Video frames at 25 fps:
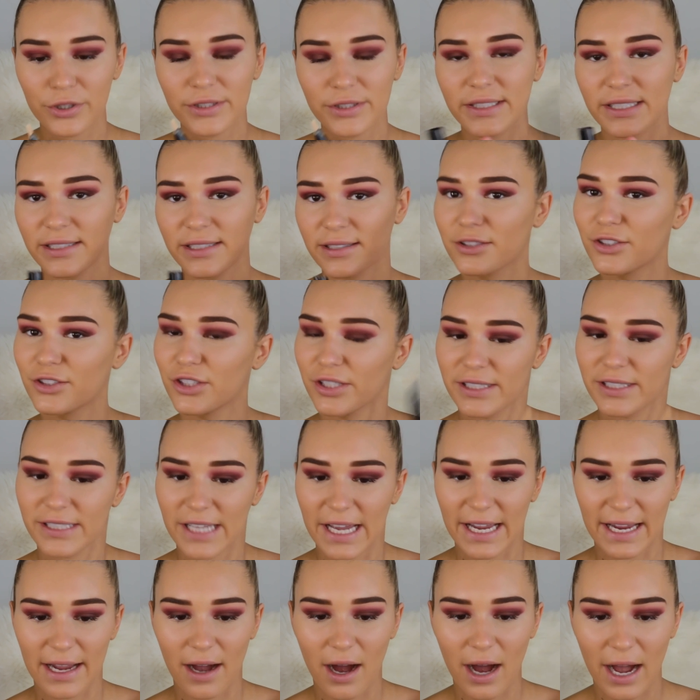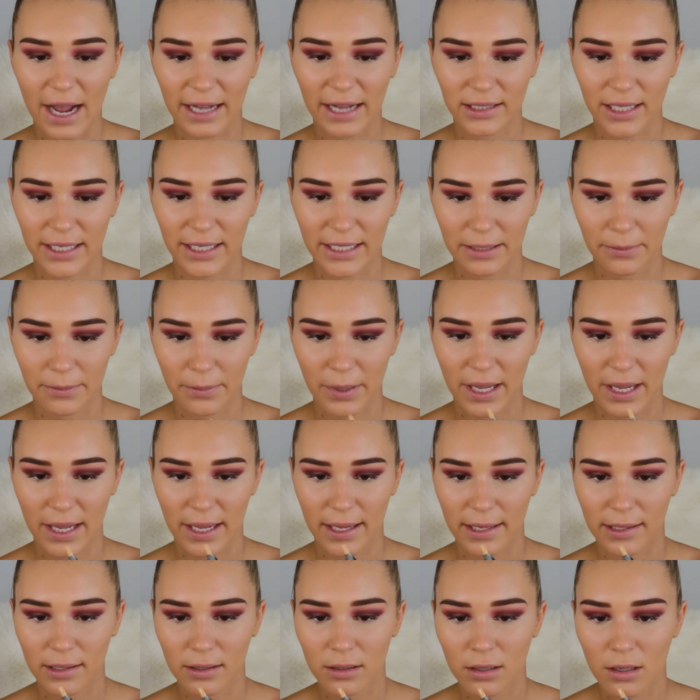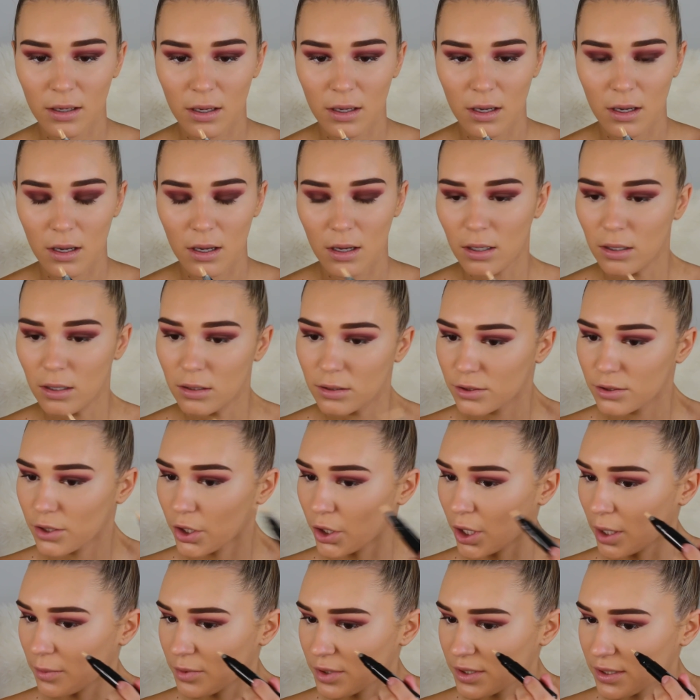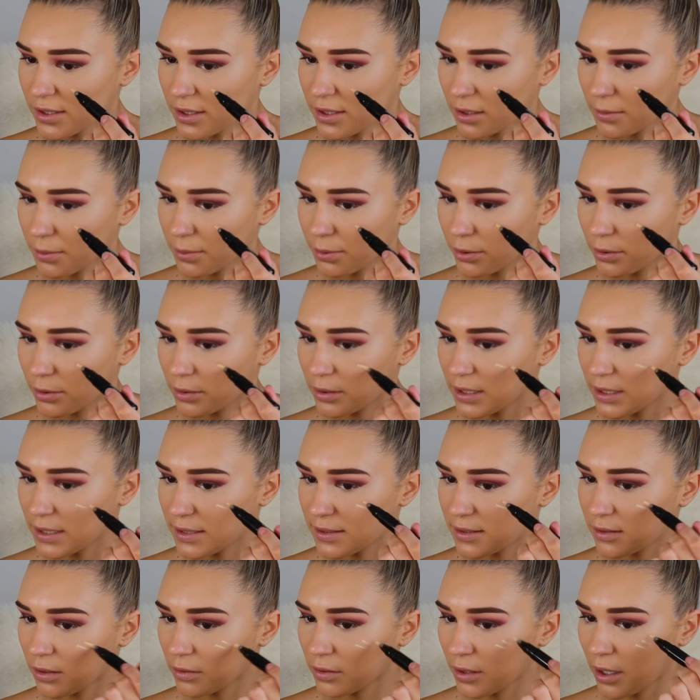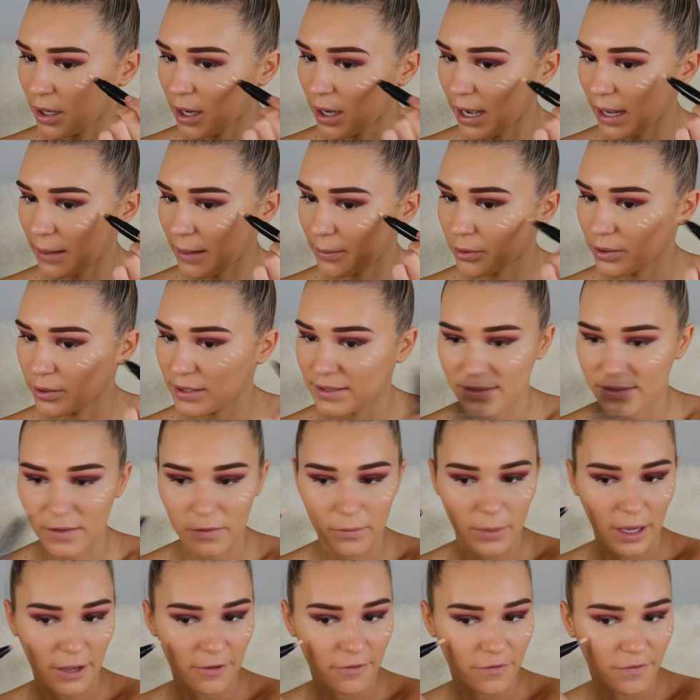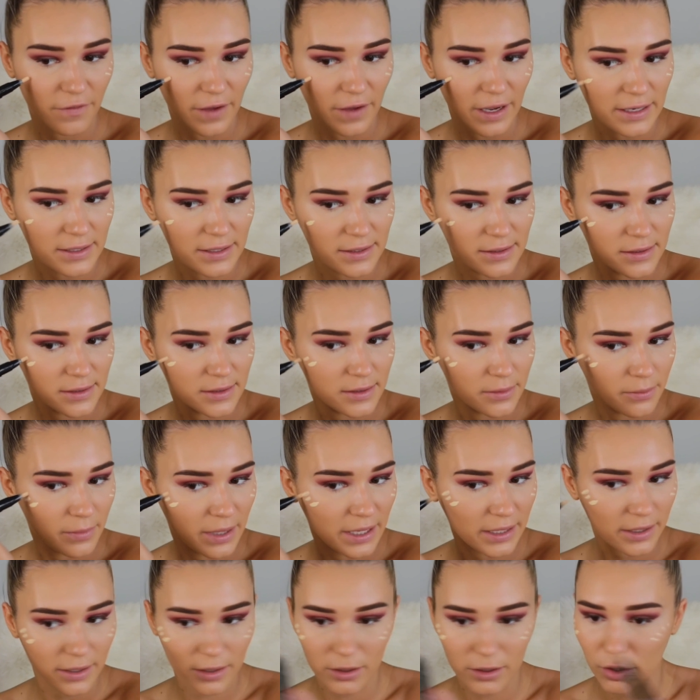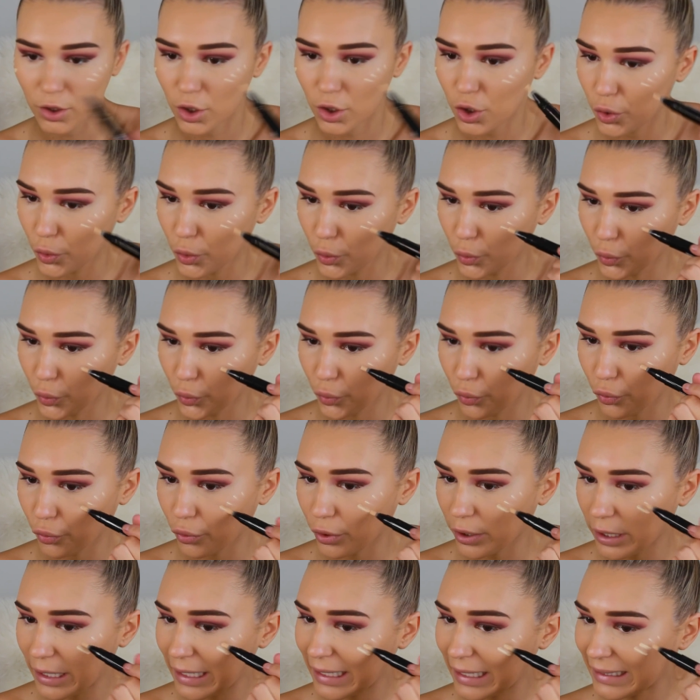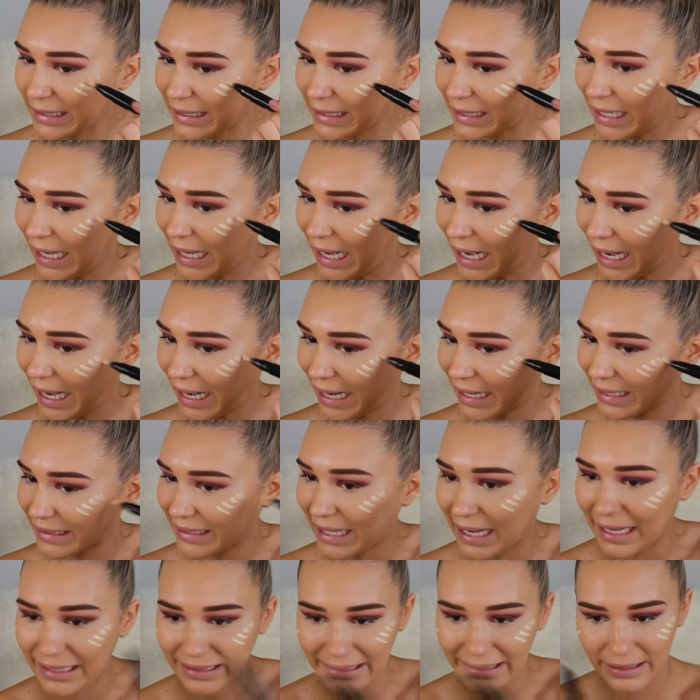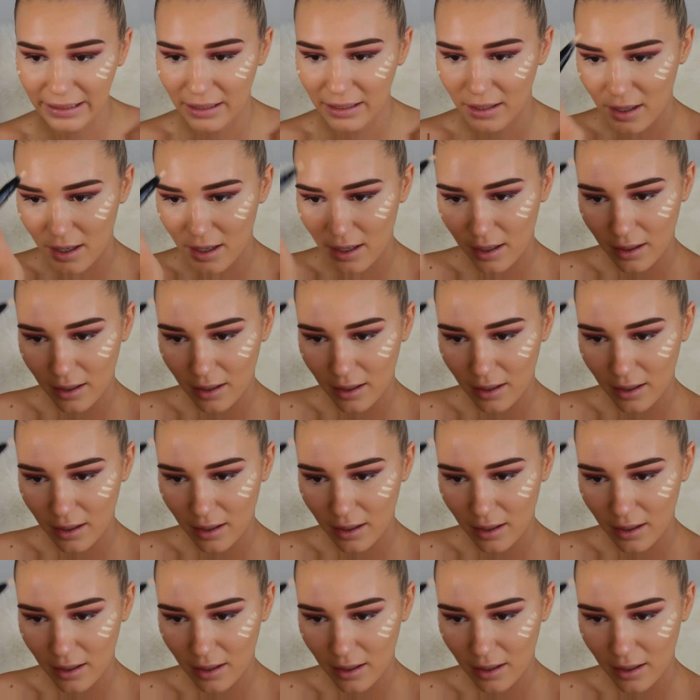Boost. This is just a highlighting 10. So I'm just going to put this on the high points of my face to make it look really highlighted.